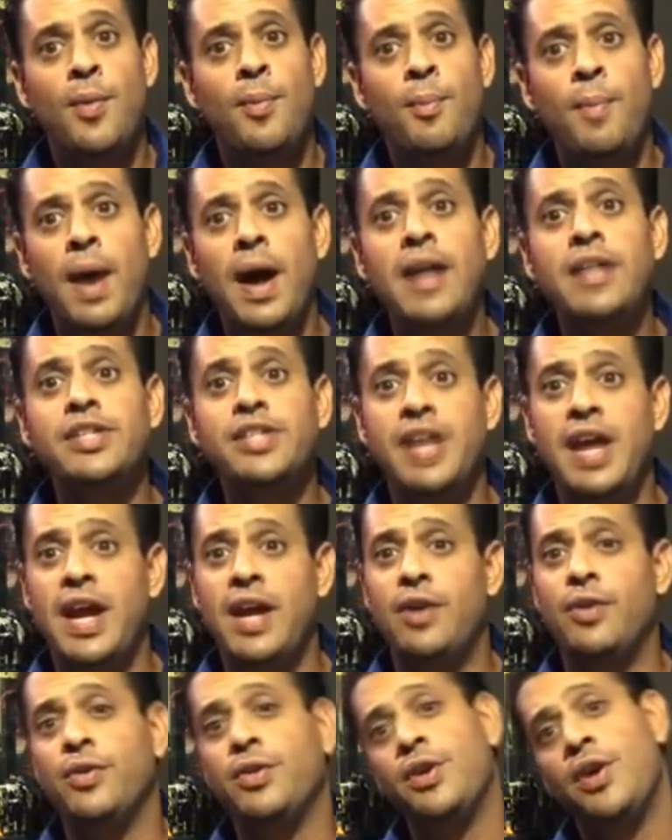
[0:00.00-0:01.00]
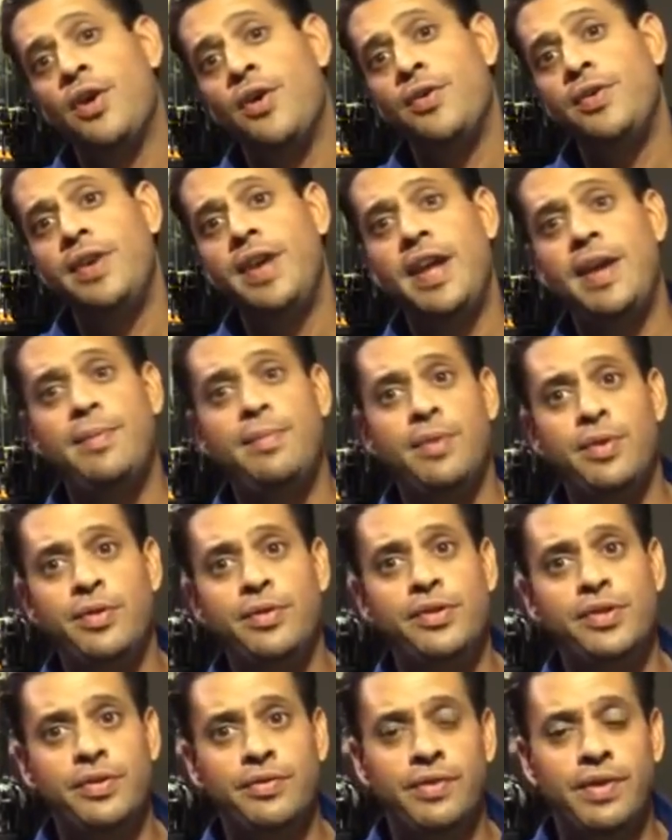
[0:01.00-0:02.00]
My channel, Codename
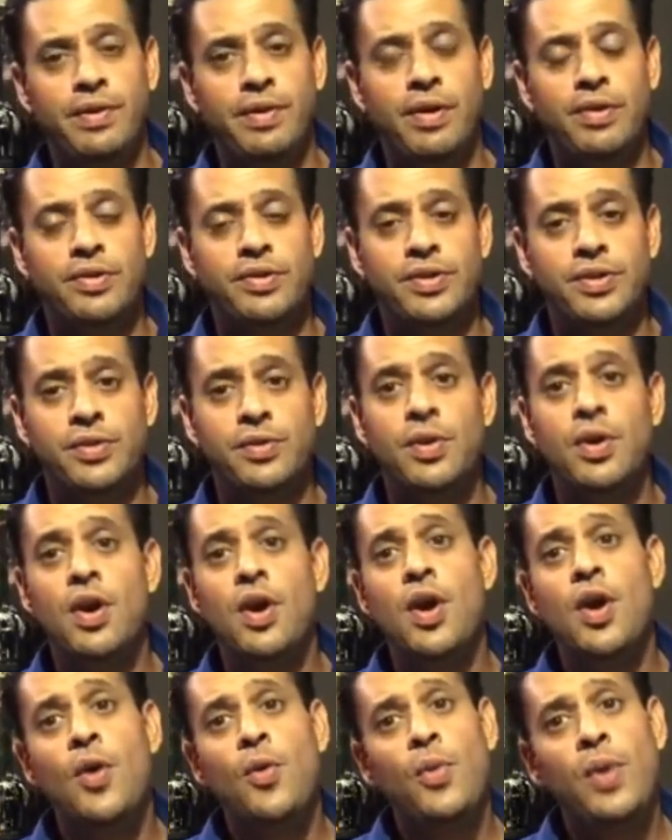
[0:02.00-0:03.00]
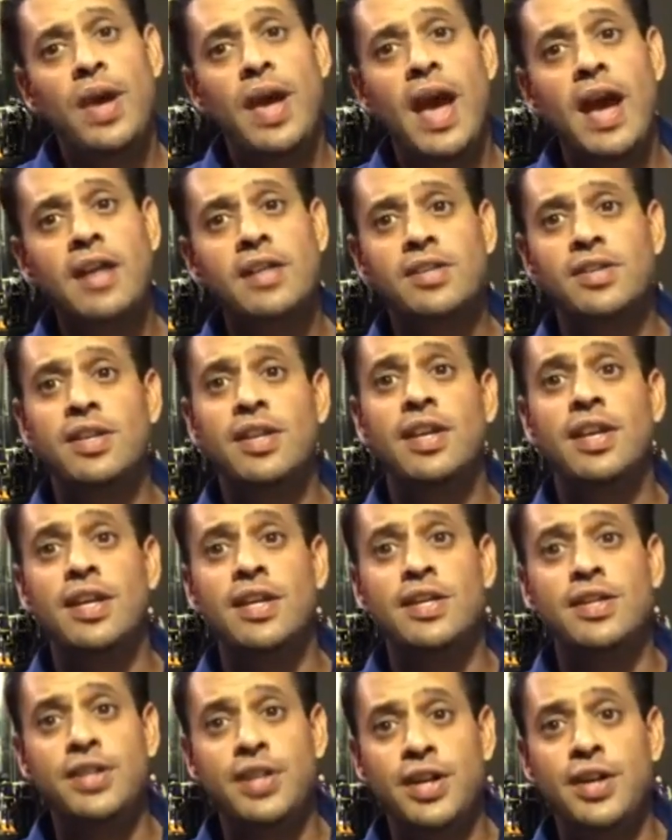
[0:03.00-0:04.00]
new two vero two, we actually
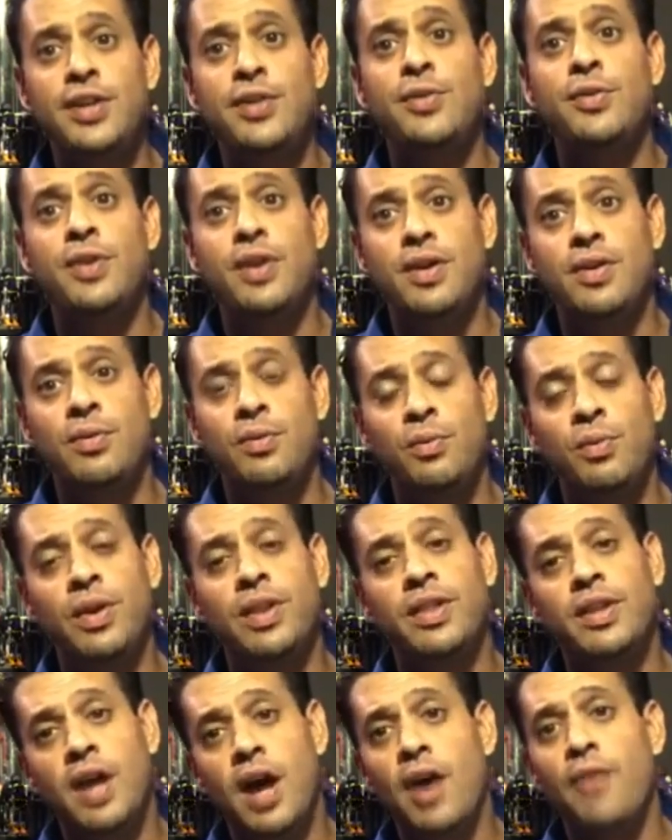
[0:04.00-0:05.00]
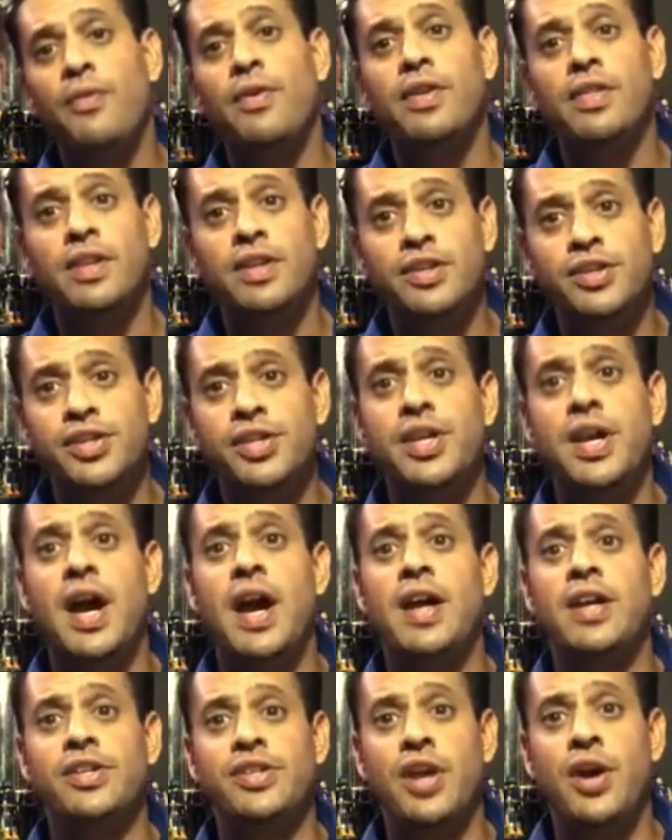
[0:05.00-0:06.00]
continue with covering the G
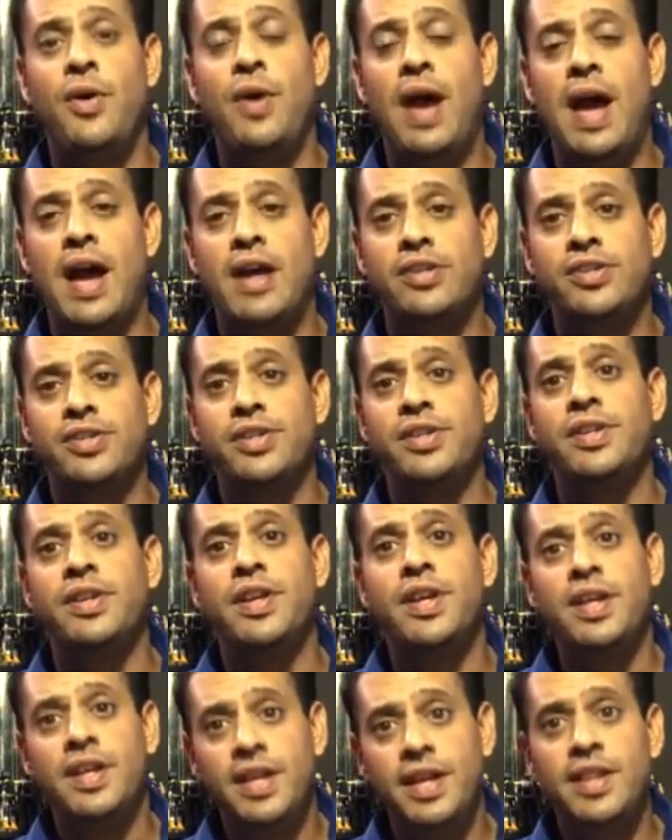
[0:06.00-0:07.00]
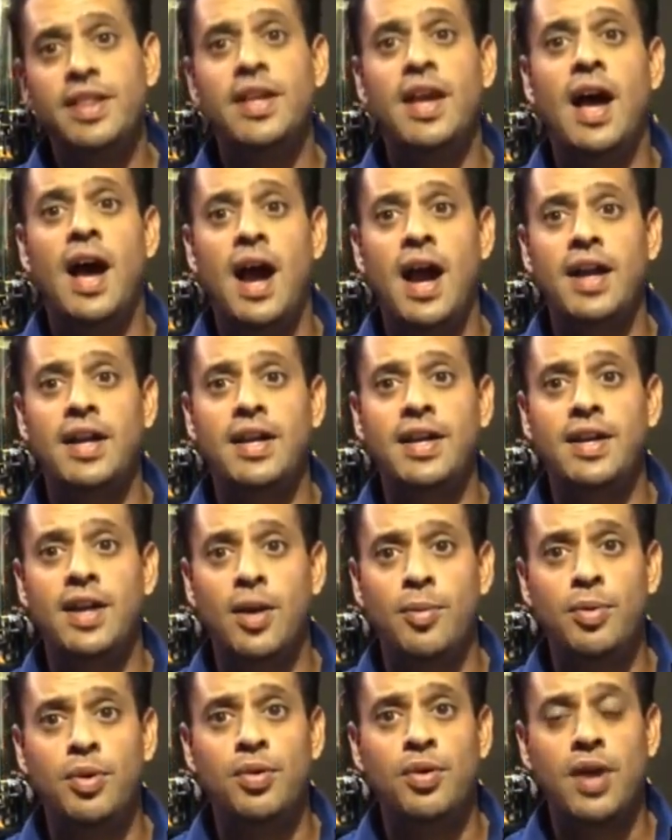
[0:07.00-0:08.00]
I. Joe action in the I D
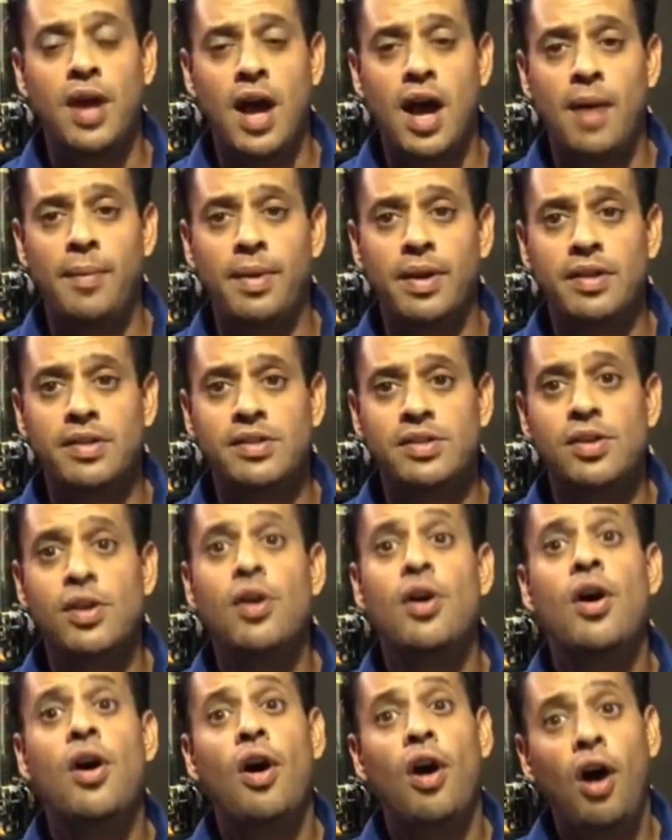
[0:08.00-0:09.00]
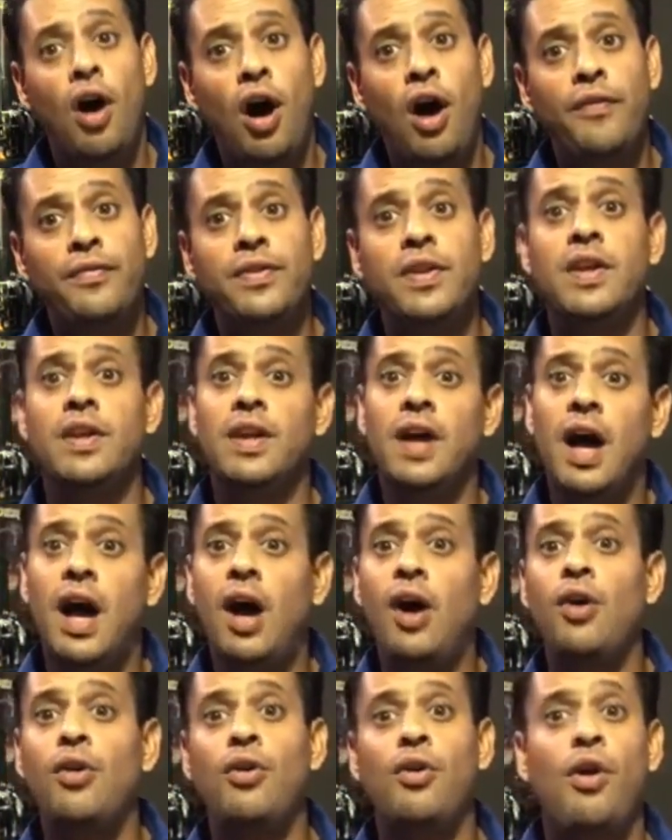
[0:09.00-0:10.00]
W comics. Often,
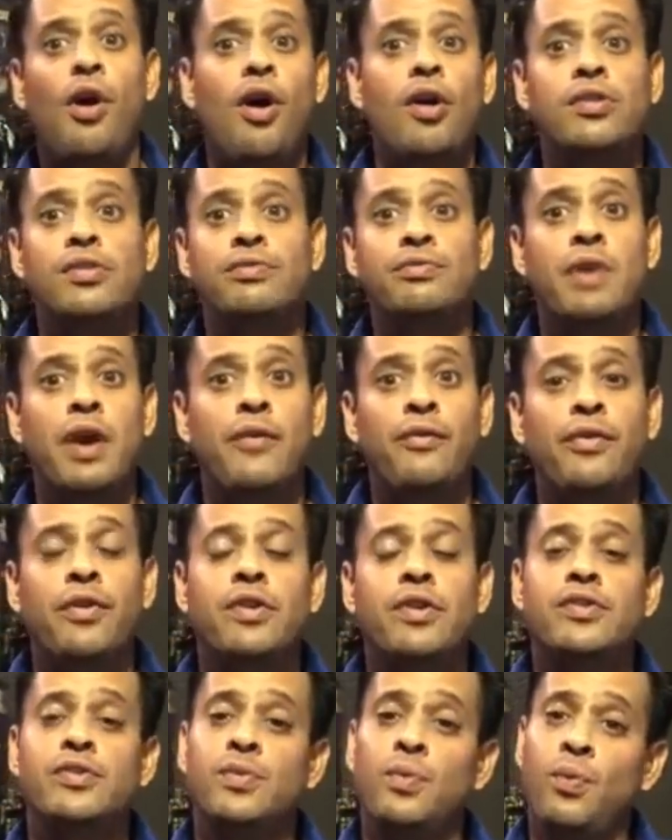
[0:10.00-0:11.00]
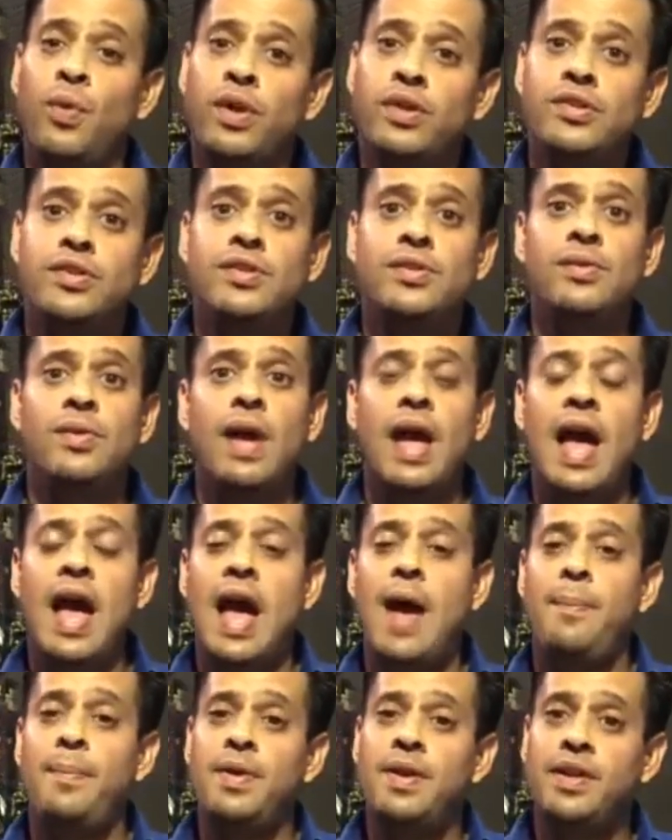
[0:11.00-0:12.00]
I'll cross-reference what's
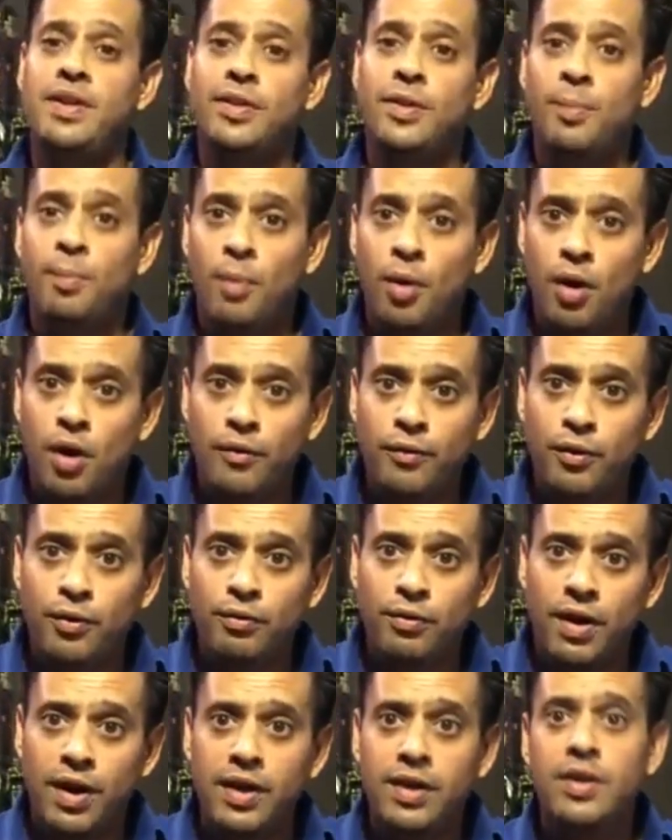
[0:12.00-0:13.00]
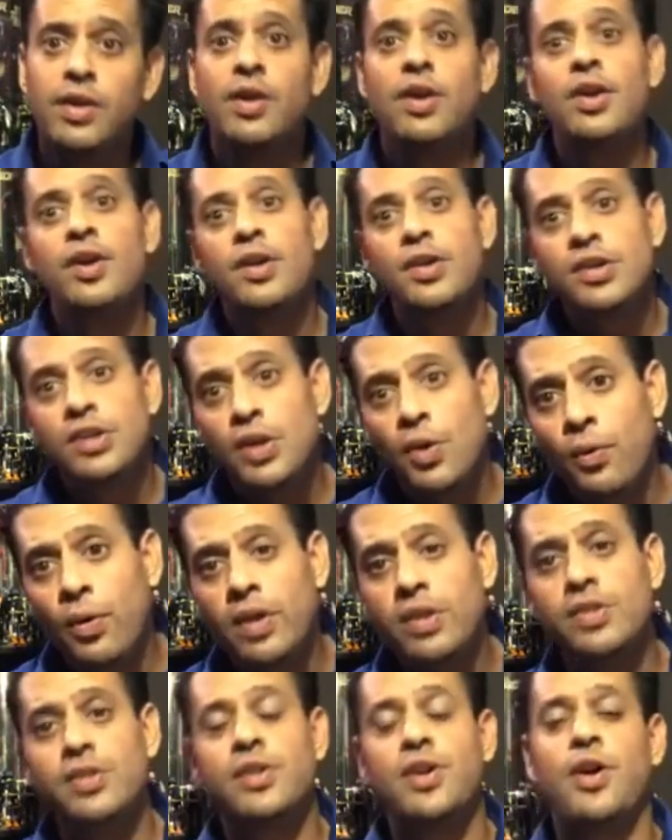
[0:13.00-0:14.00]
happened in the Marvel run to
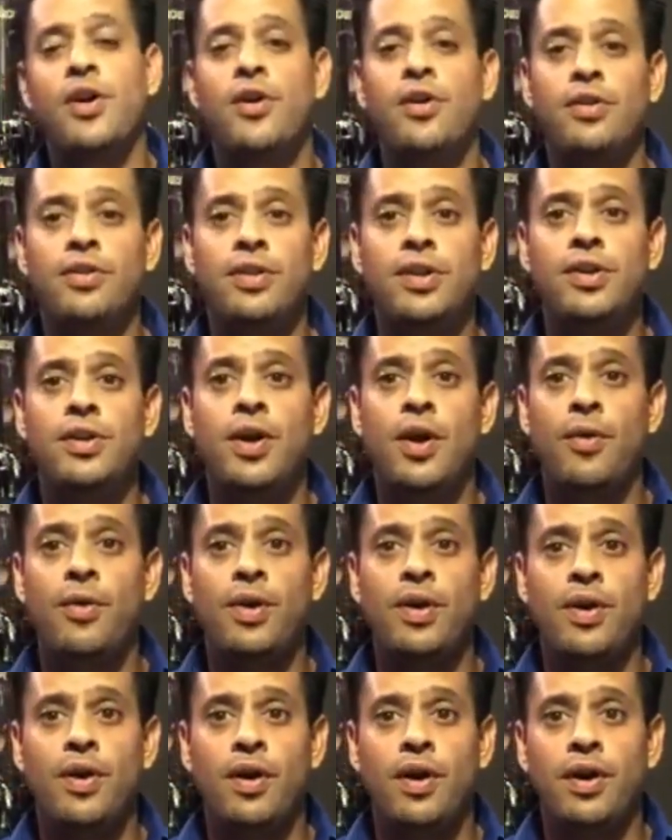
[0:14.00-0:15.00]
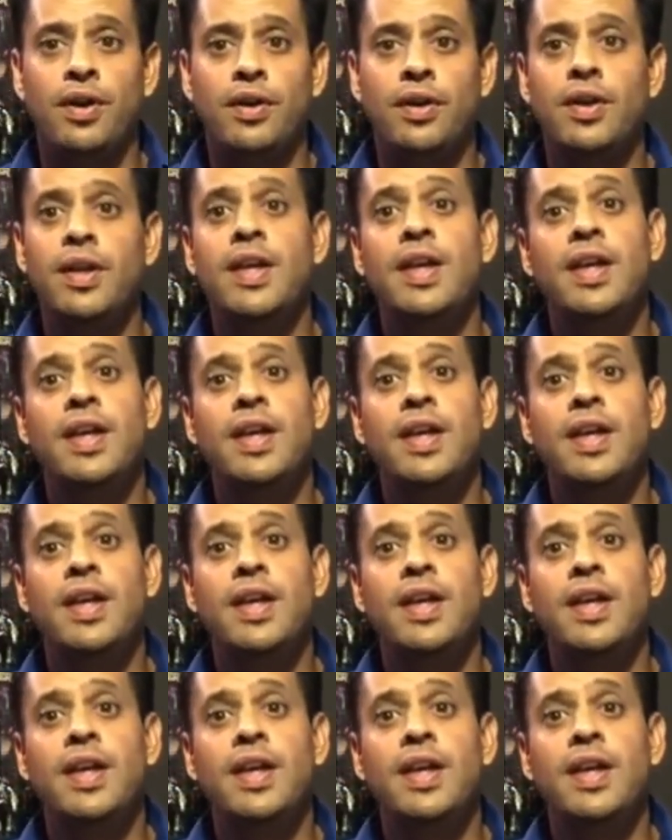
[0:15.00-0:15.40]
what's currently going on.